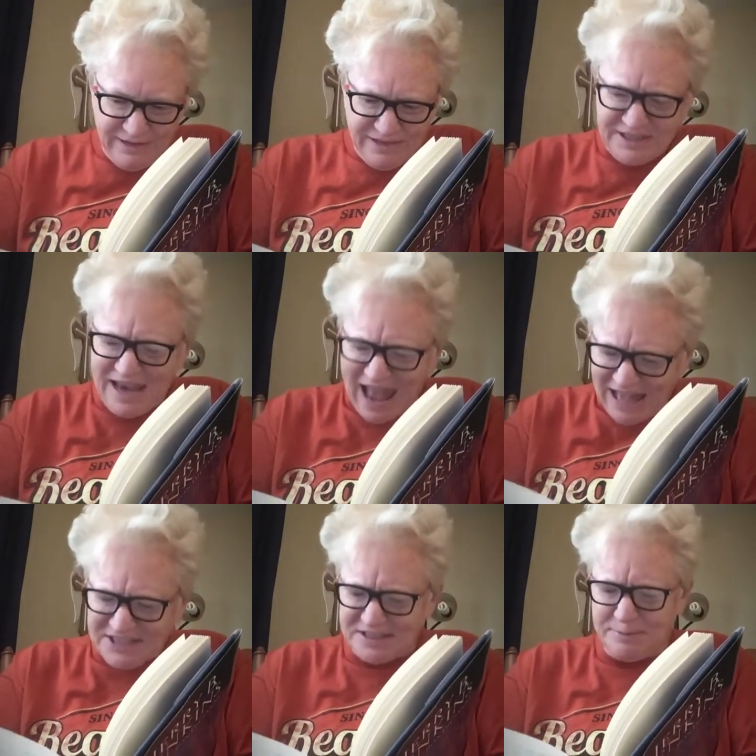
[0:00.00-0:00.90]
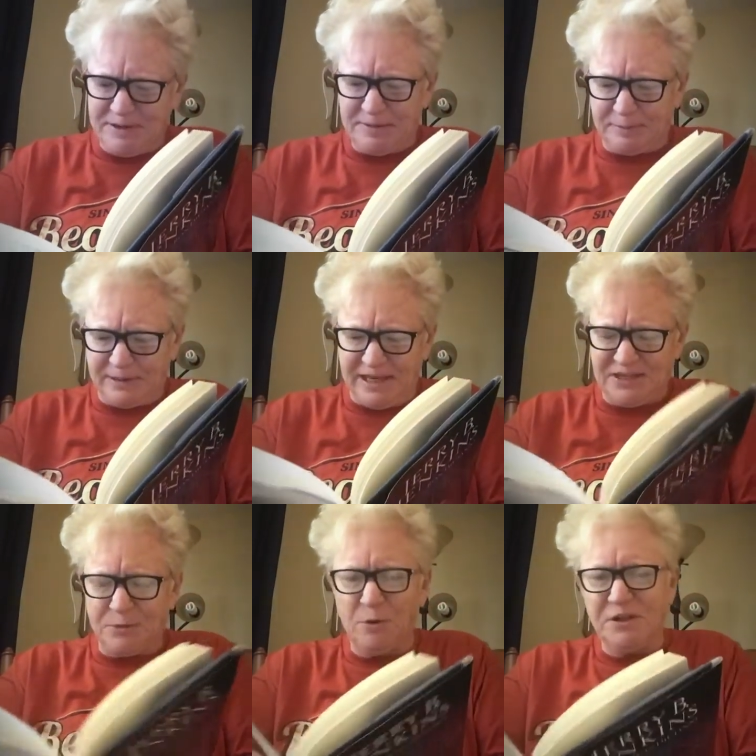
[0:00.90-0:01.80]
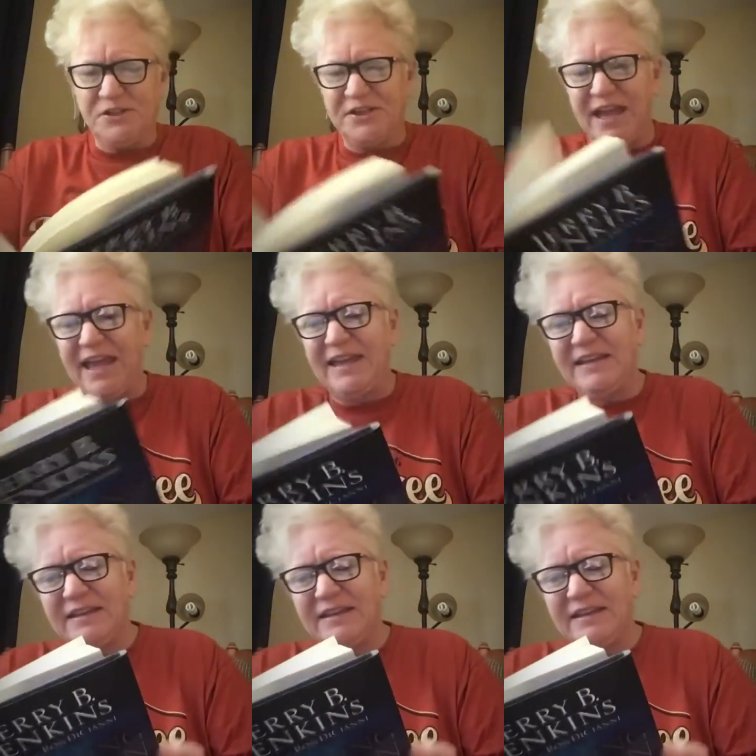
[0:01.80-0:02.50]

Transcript: This has to be the place, one said.